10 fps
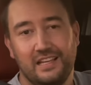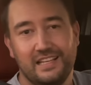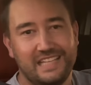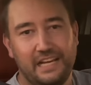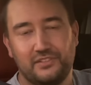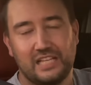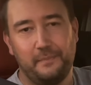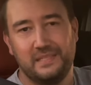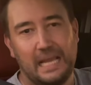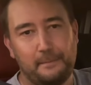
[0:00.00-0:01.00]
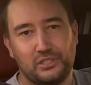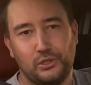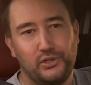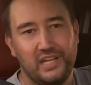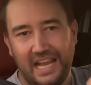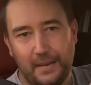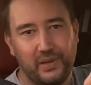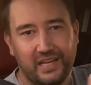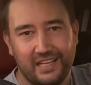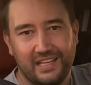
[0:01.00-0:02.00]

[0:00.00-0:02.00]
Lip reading: This F-Type is absolutely epic.